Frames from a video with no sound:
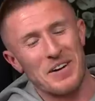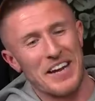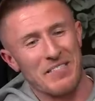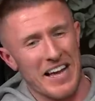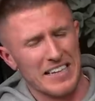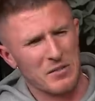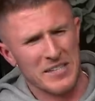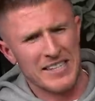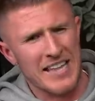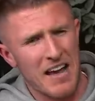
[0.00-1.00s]
lad, I was
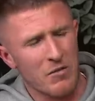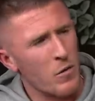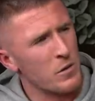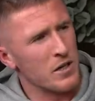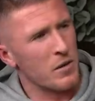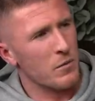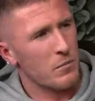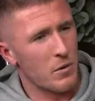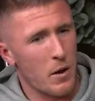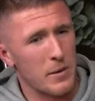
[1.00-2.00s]
deviled, you know.
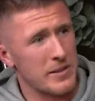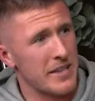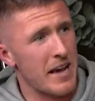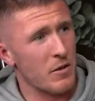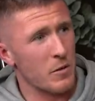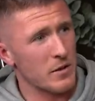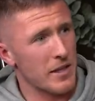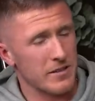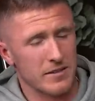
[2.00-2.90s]
Proper deviled. And